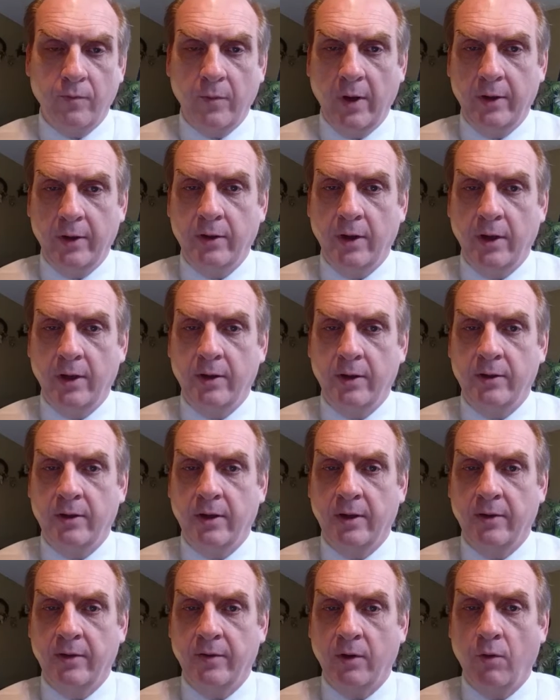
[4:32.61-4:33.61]
In
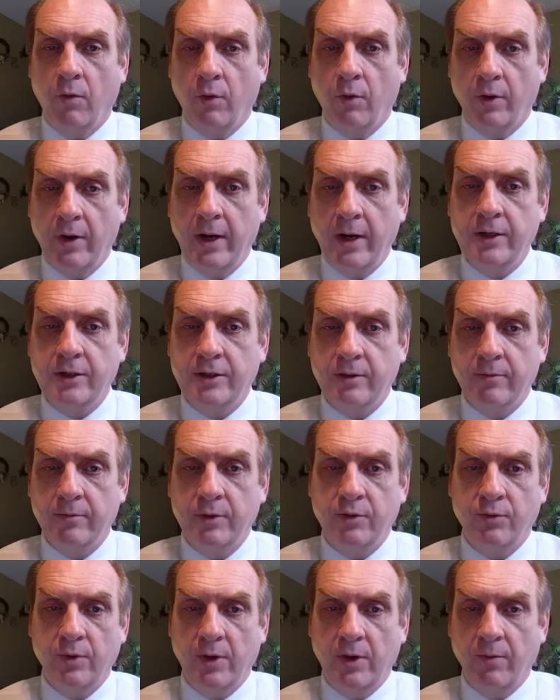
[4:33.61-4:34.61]
the coordination
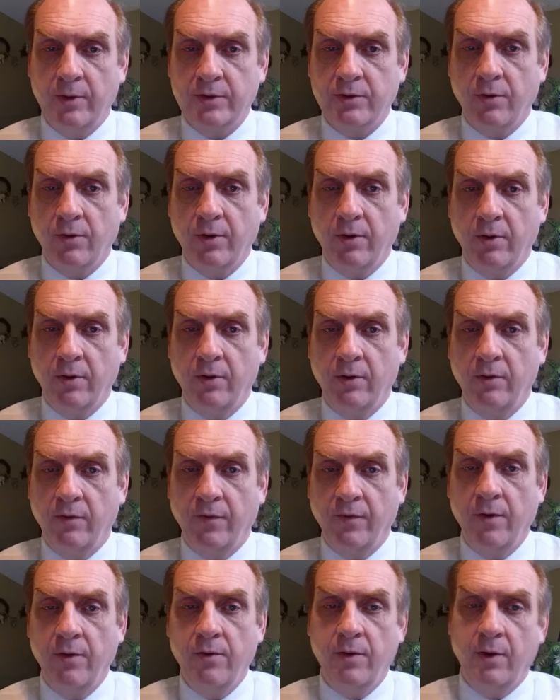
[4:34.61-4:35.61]
between what's going on the
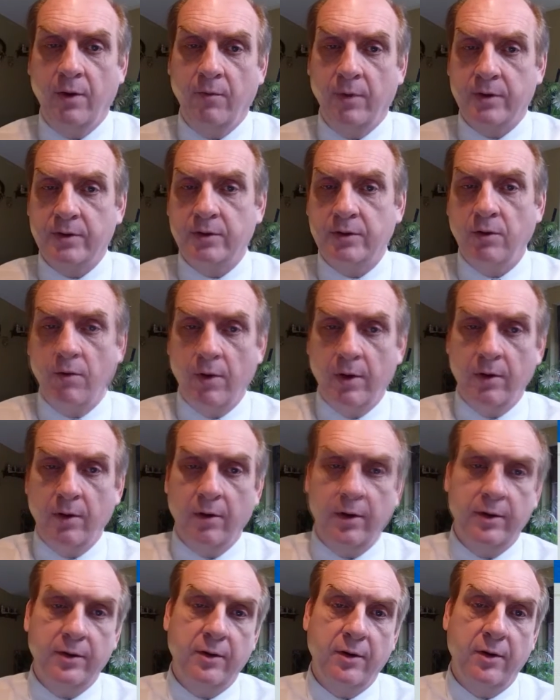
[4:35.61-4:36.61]
phone and what's going
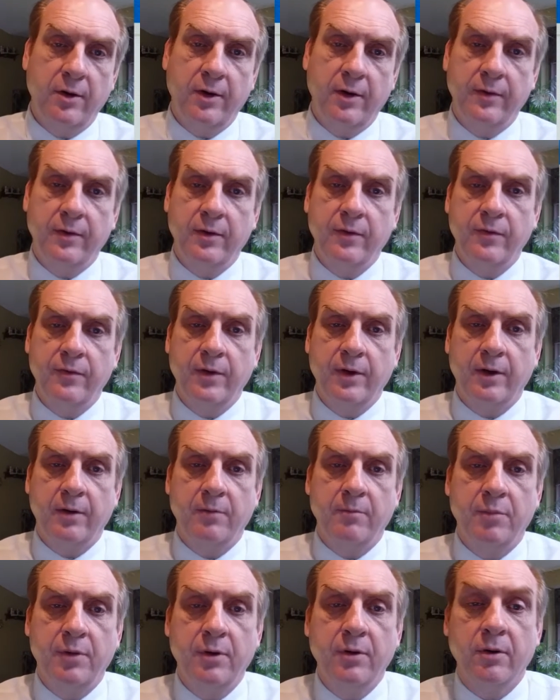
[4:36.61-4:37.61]
on the
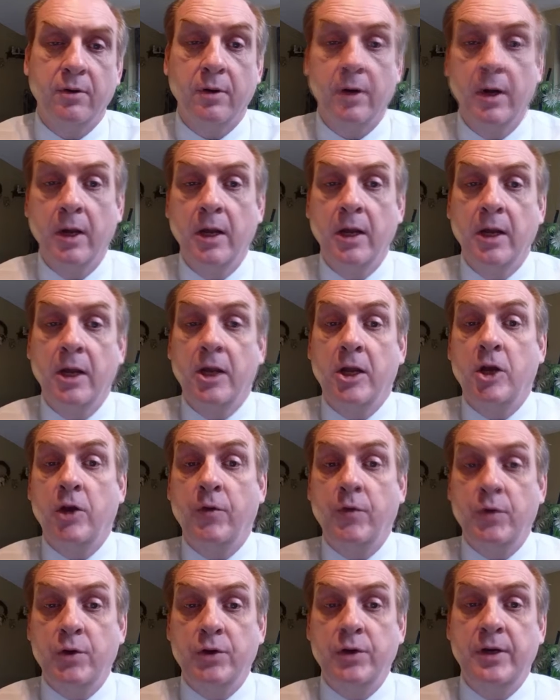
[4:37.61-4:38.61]
computer.
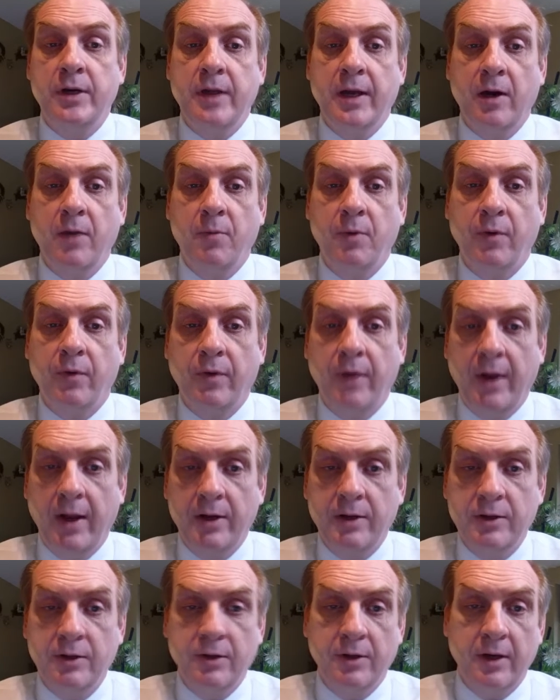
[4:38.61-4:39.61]
If you need help with
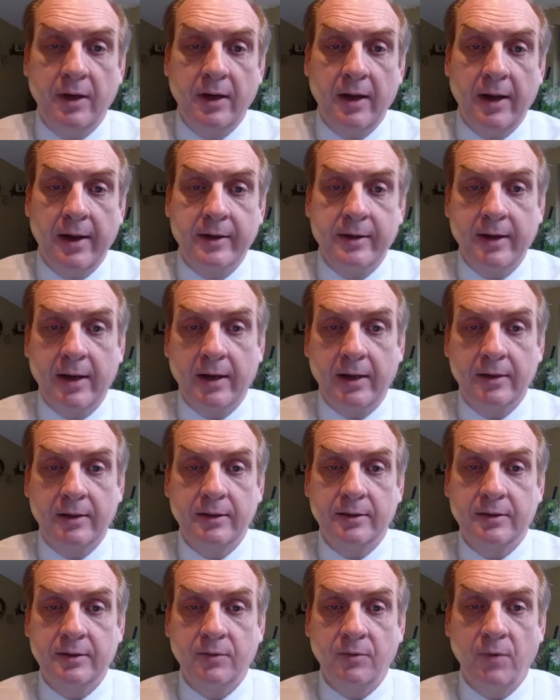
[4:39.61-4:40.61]
that, you can contact
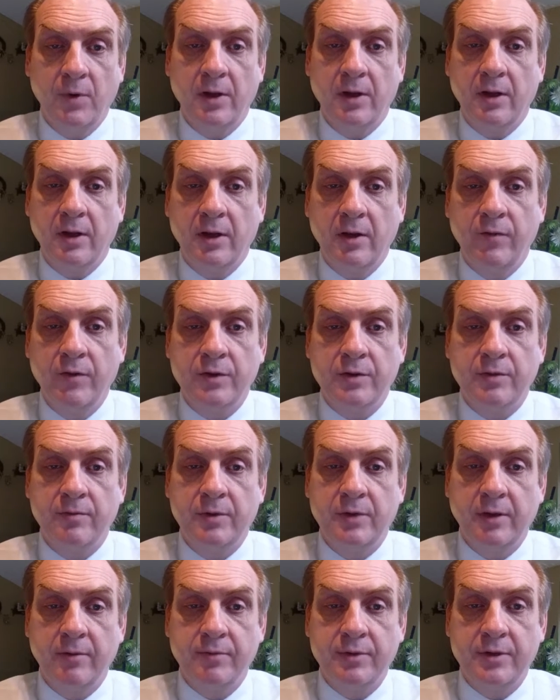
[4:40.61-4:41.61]
us and we can give you some
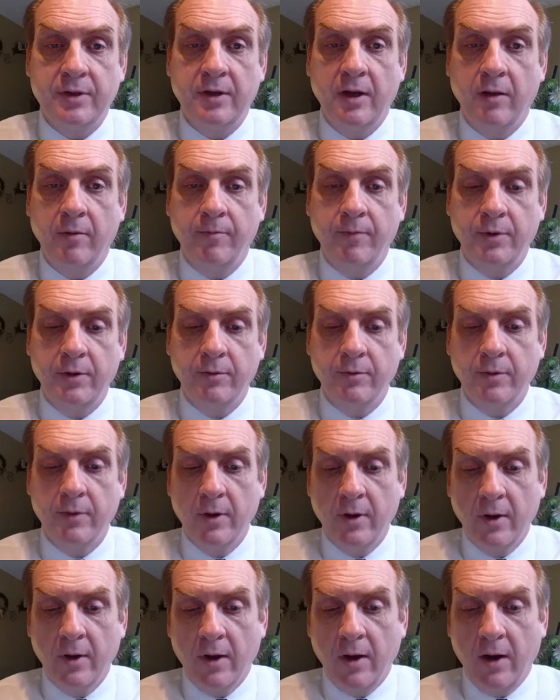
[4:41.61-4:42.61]
tips and help you
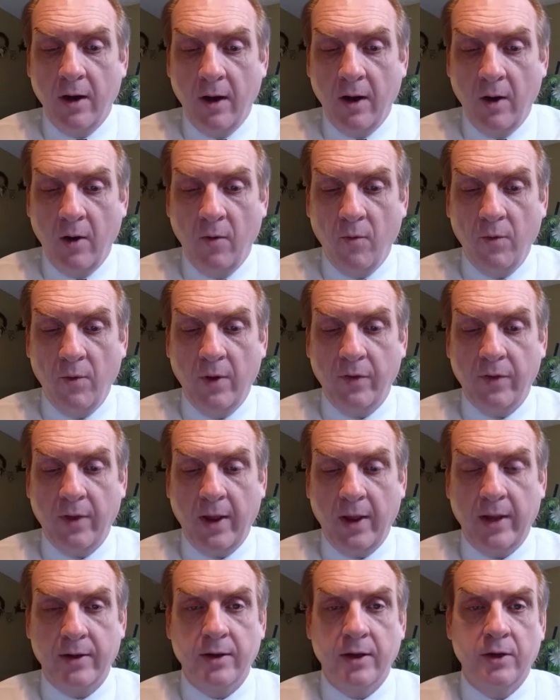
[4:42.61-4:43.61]
with
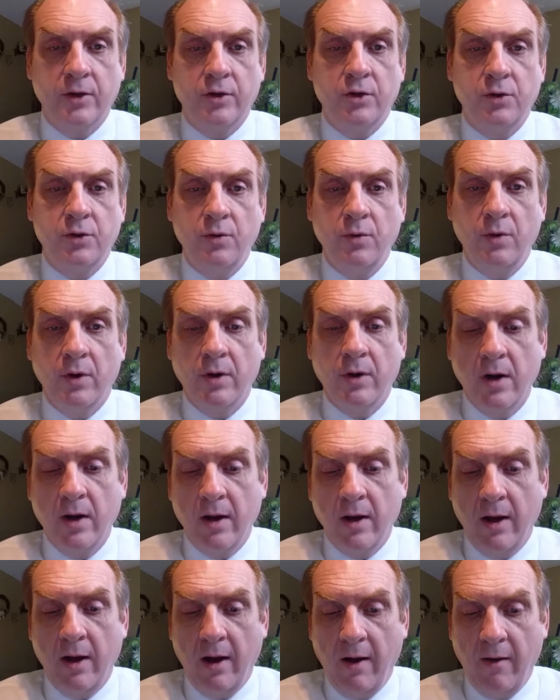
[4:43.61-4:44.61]
that tour
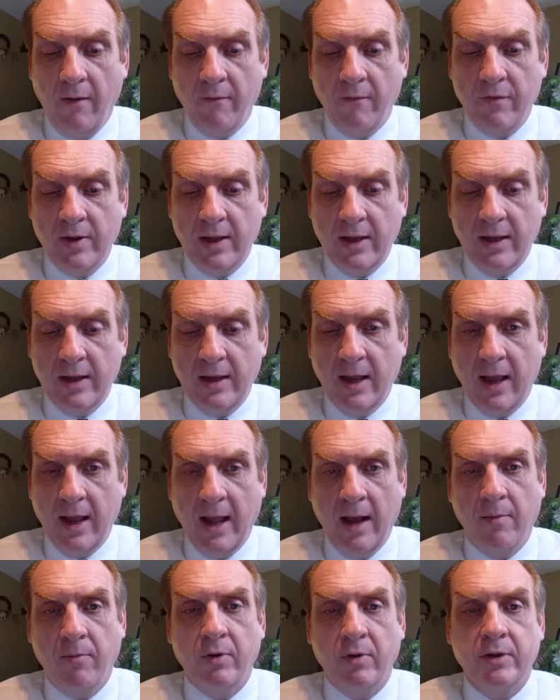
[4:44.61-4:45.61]
of the
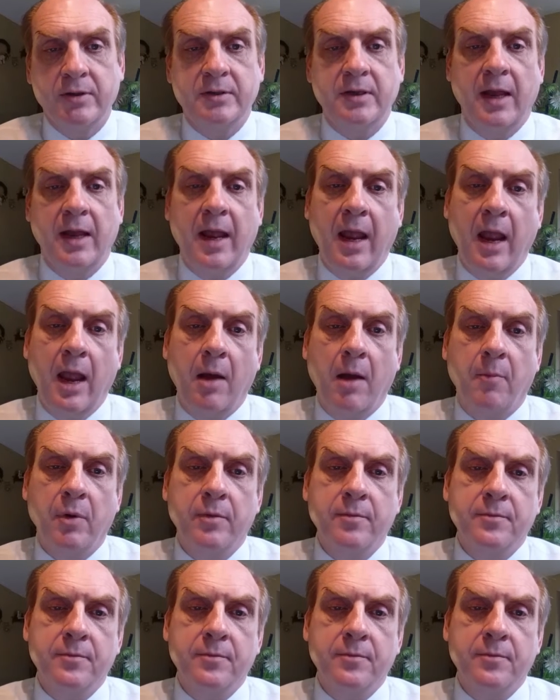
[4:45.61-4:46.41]
Atlas app.